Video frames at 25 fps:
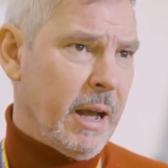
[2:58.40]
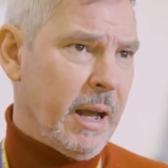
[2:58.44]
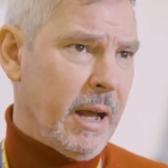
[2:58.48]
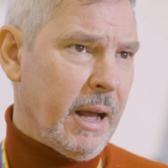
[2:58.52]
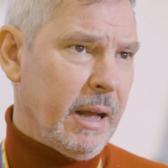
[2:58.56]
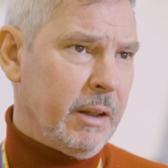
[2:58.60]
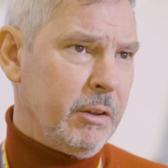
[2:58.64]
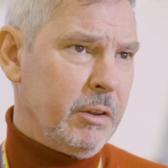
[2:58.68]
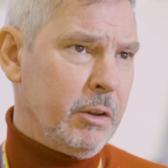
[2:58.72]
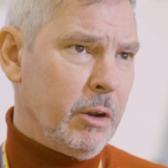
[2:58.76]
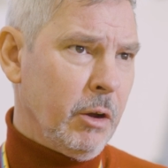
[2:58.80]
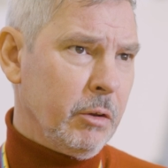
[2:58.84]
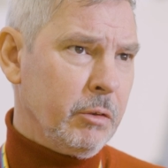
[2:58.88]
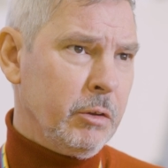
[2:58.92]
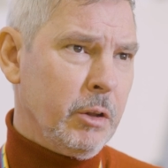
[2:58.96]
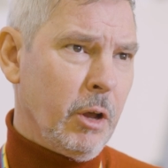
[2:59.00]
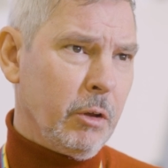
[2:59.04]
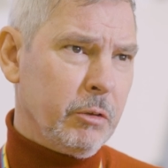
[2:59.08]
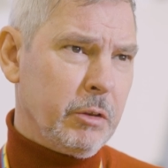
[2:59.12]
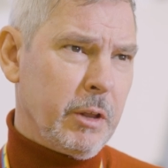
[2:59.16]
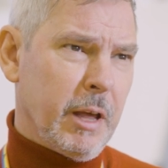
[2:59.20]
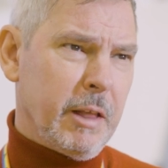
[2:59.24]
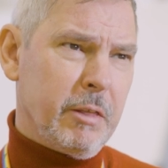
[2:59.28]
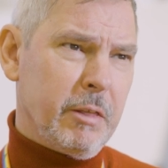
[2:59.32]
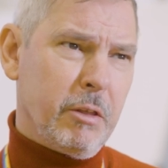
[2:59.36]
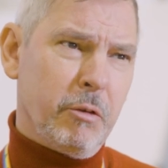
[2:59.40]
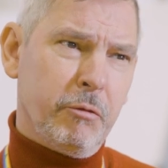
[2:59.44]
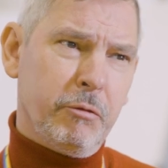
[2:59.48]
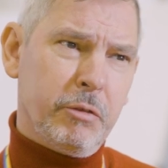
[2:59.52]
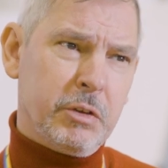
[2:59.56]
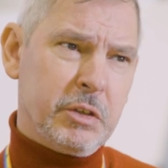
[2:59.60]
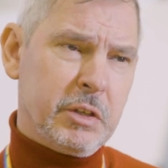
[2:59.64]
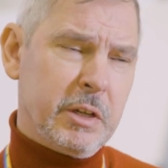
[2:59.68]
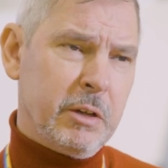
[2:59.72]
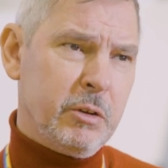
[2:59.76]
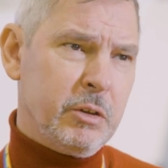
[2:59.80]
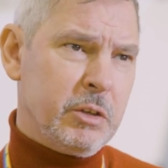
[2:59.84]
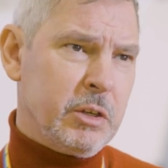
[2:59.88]
not that the
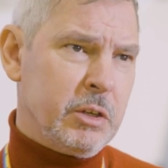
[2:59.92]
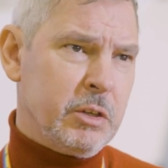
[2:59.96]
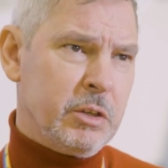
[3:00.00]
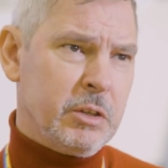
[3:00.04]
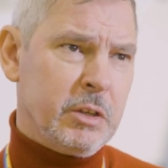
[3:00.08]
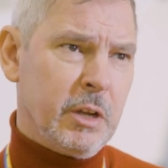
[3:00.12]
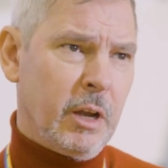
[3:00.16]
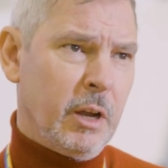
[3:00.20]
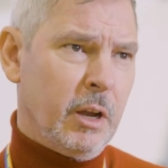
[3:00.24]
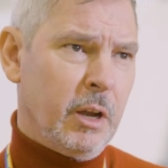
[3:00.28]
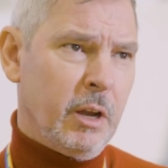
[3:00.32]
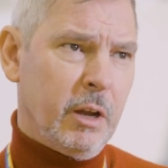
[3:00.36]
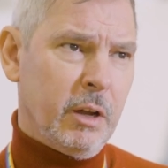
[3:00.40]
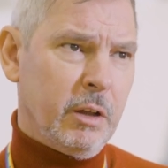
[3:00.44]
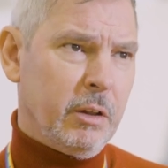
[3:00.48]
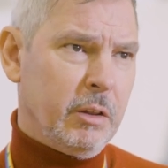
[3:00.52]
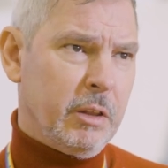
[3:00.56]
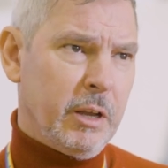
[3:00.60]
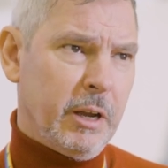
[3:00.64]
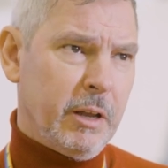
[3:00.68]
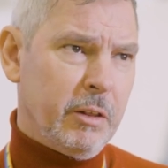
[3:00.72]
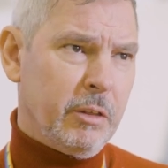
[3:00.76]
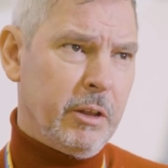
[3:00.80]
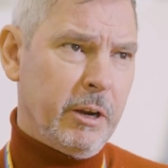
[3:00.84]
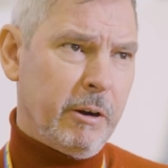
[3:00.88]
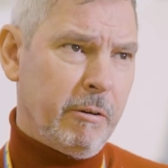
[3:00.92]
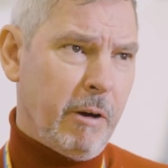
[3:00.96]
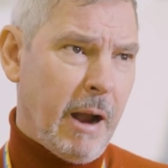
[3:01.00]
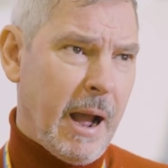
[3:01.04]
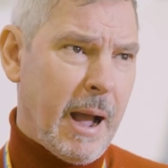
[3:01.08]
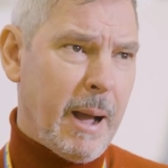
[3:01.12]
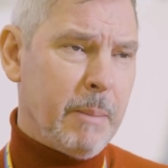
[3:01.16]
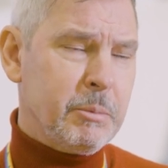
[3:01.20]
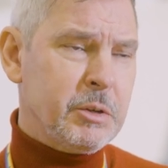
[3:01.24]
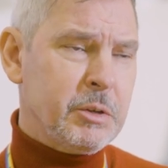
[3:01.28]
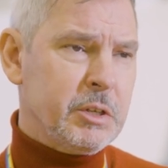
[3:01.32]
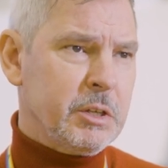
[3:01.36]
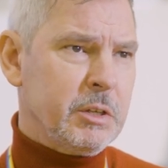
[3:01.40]
facilities, they're
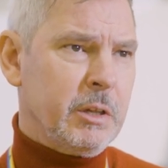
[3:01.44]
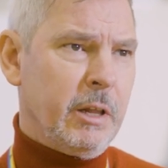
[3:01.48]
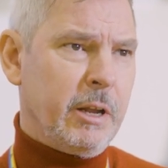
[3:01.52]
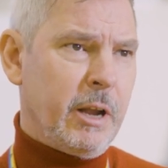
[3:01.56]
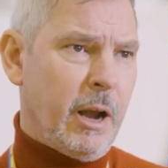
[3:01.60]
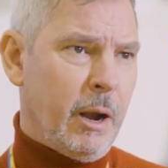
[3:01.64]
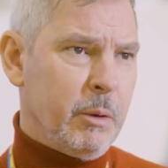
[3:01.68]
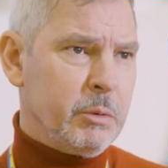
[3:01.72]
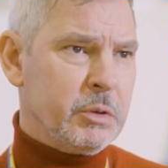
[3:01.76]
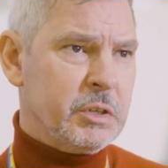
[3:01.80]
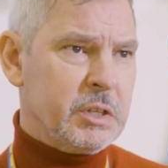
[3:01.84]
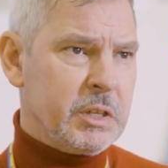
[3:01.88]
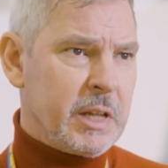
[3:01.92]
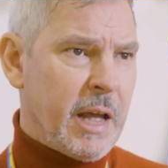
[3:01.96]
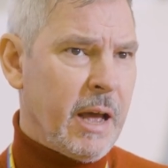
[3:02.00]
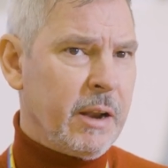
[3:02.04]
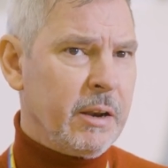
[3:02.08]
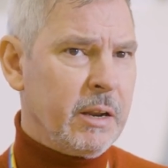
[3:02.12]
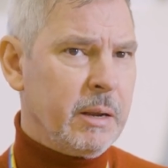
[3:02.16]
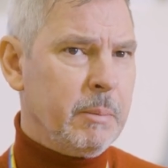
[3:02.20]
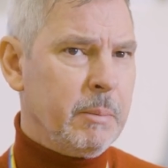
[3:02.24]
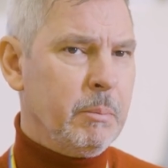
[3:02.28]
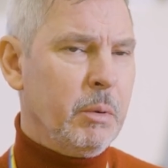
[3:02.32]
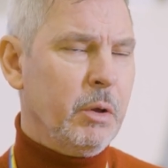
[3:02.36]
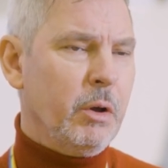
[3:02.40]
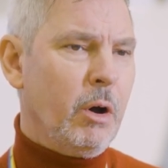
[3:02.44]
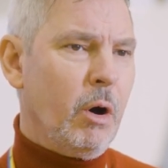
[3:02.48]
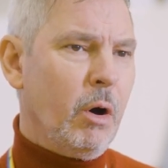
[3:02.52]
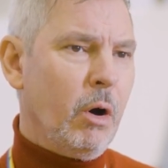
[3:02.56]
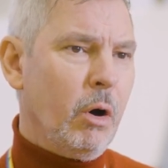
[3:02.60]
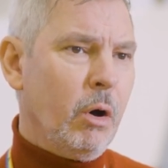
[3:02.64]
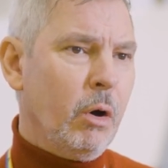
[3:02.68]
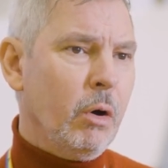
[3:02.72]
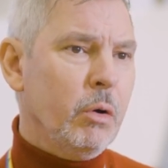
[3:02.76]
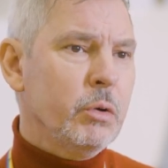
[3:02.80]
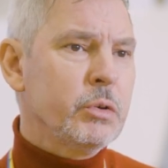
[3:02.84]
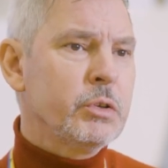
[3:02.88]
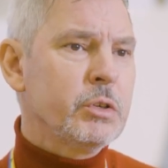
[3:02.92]
absolutely outstanding, but
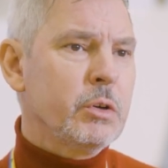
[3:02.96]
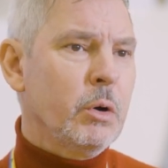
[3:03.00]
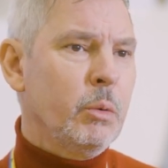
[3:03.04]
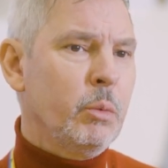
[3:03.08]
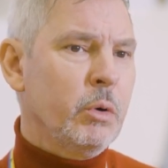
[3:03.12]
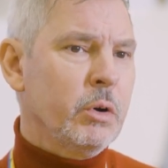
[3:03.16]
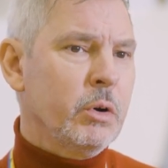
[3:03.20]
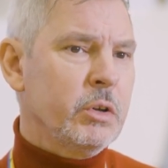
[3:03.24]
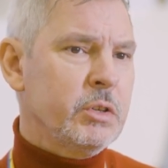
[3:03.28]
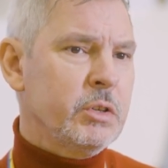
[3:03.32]
also what is